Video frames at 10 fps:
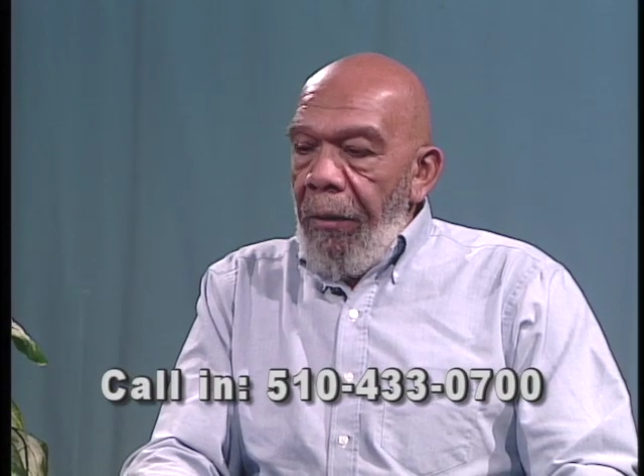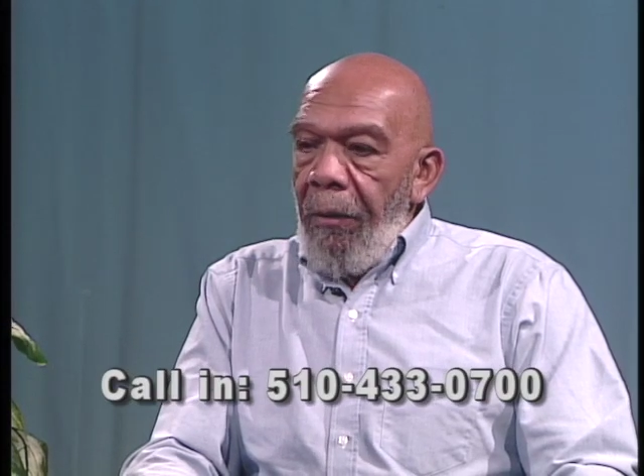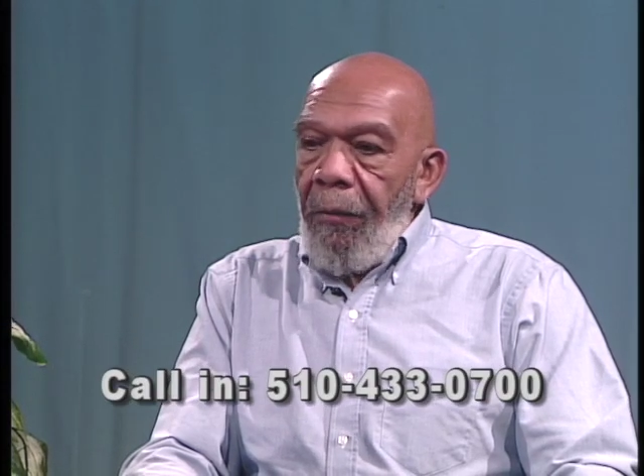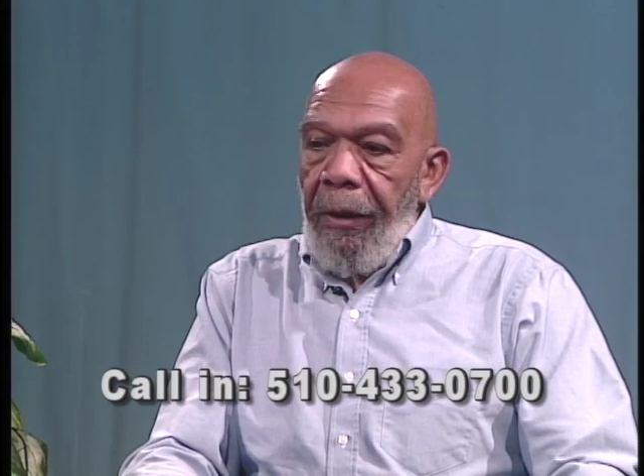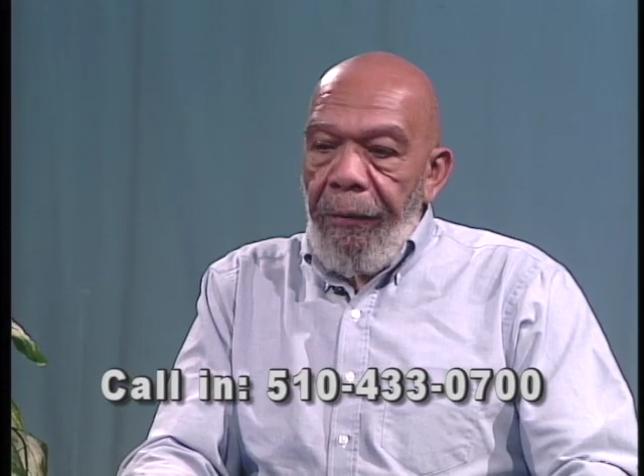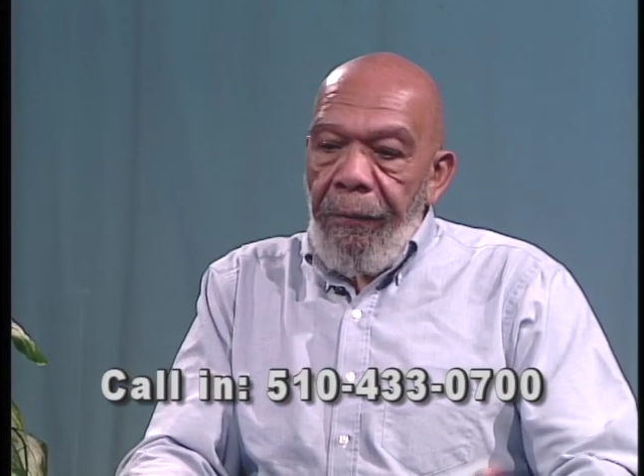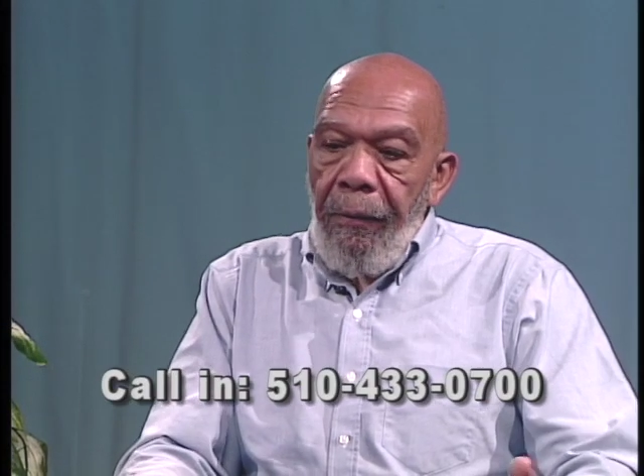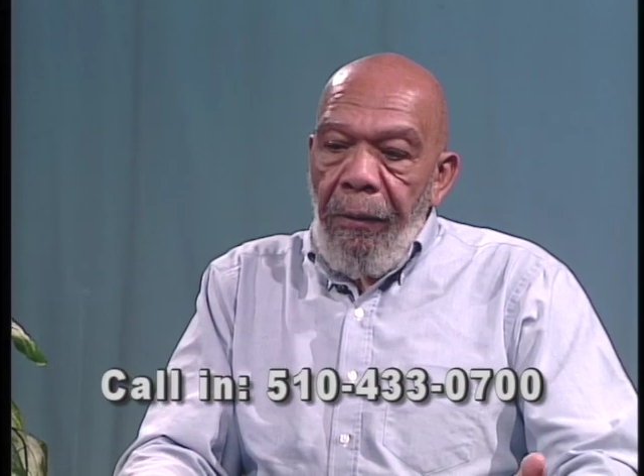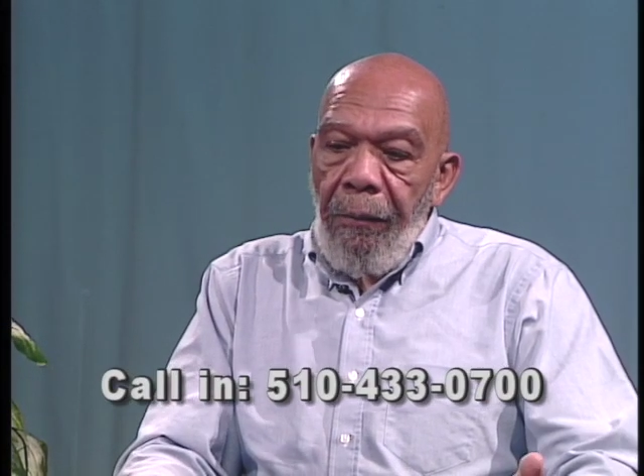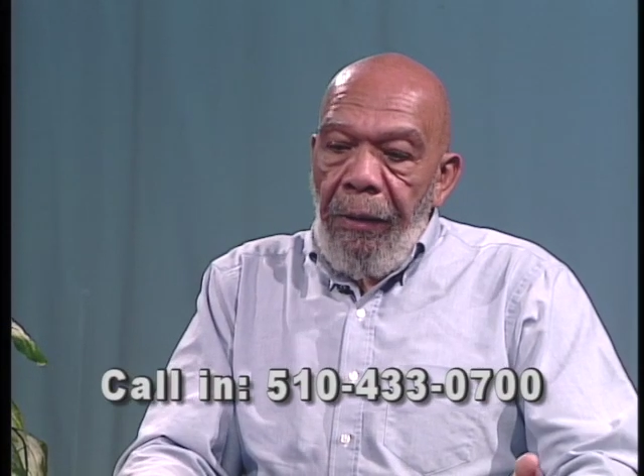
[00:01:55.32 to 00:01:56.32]
Okay,
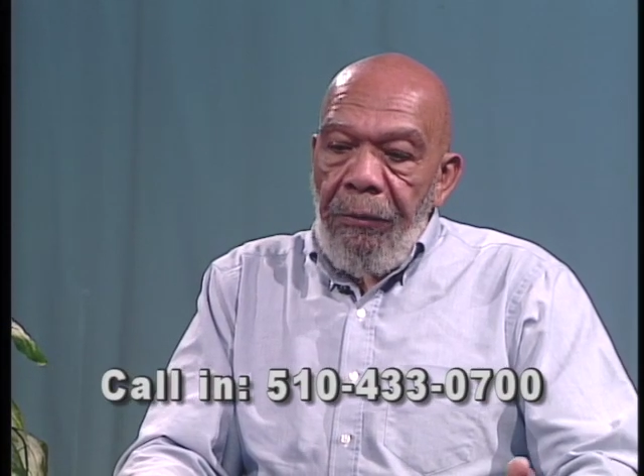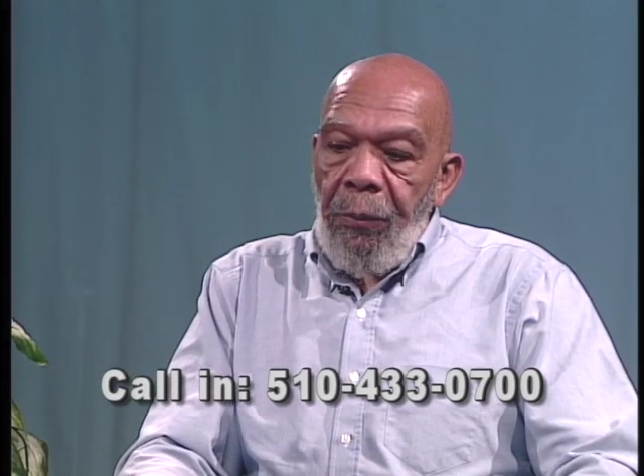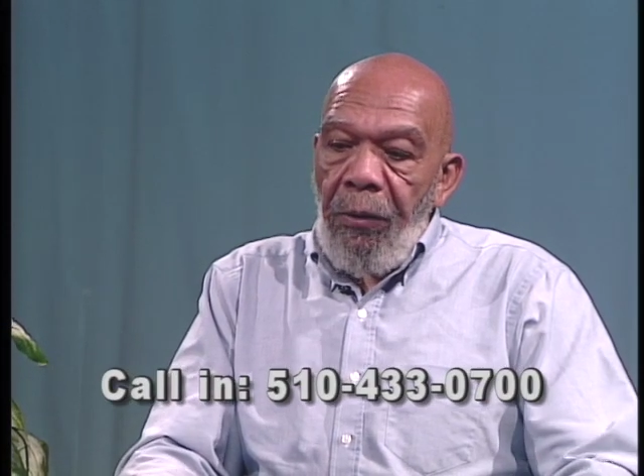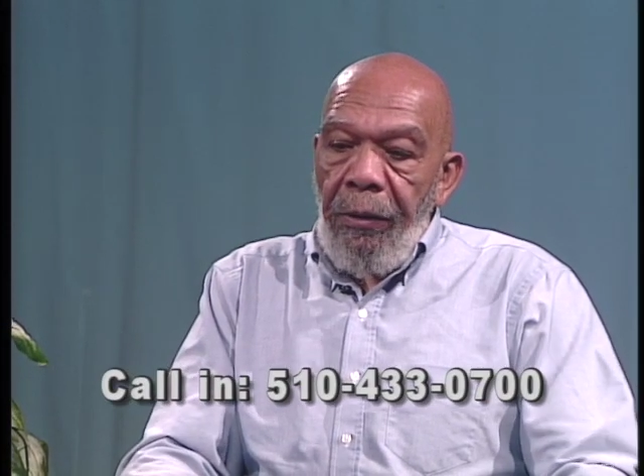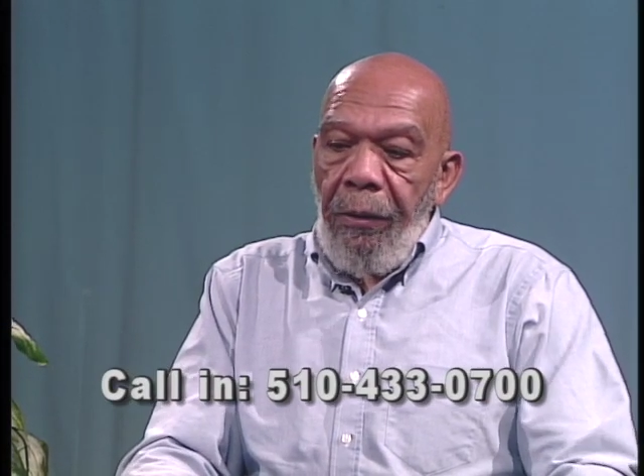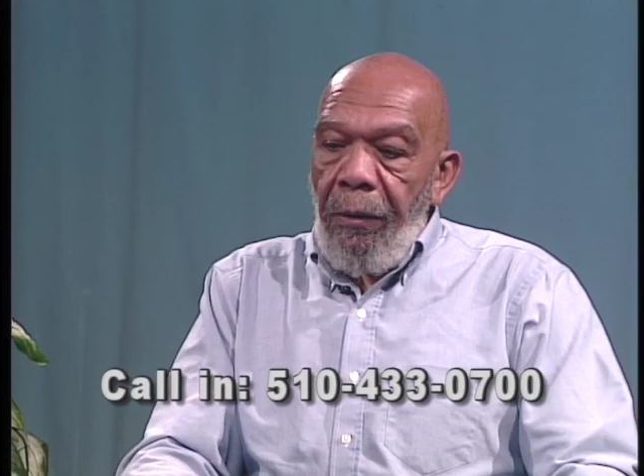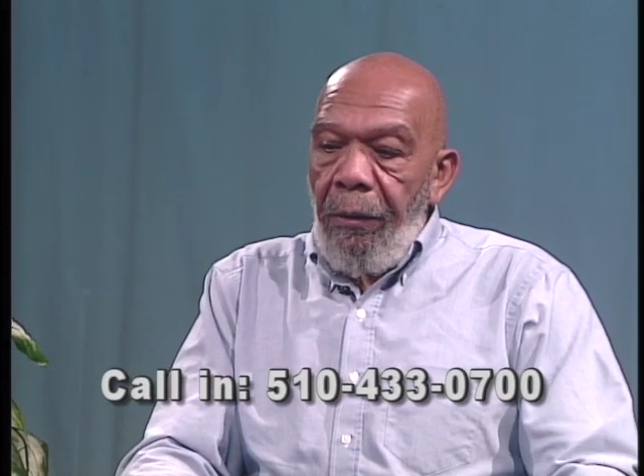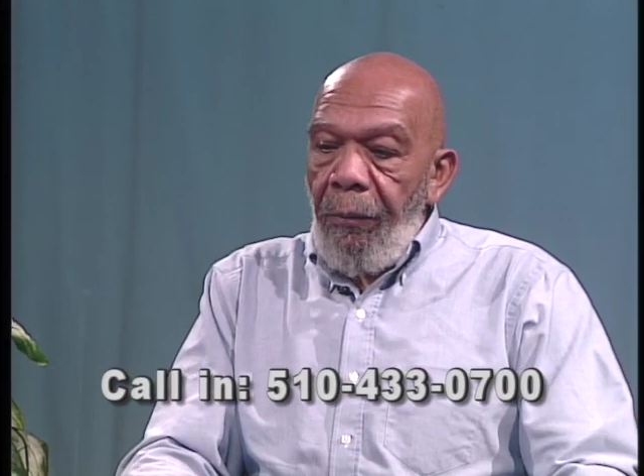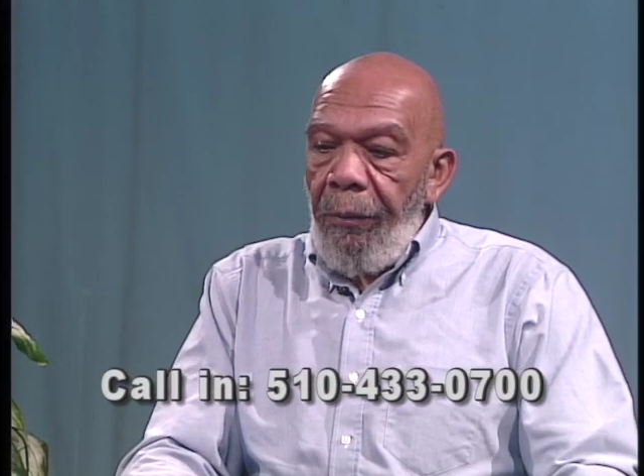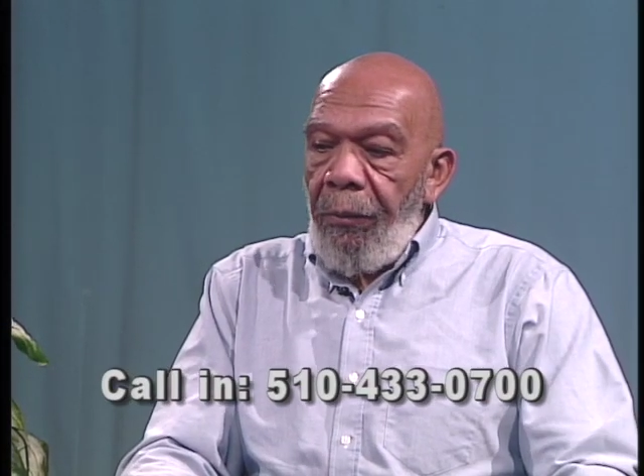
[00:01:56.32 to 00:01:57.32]
I was working
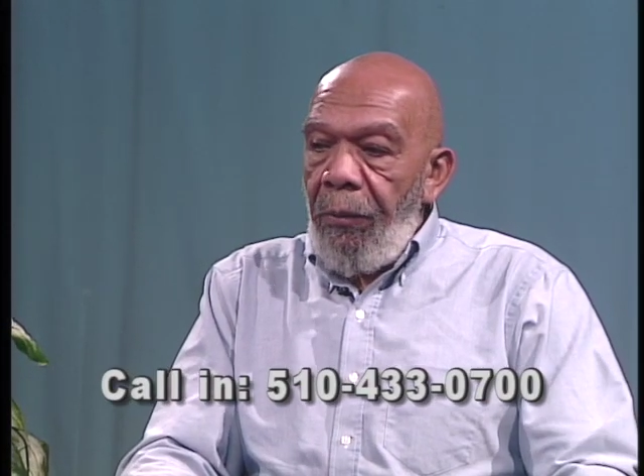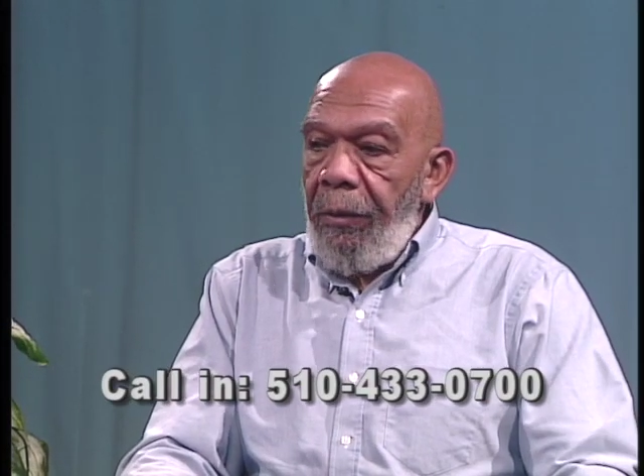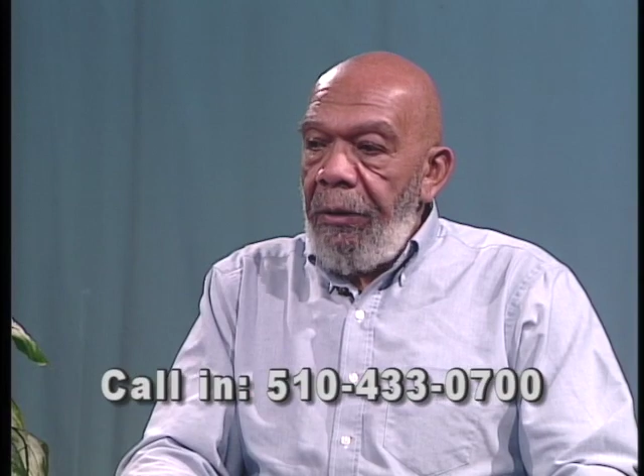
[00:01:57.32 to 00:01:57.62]
on a report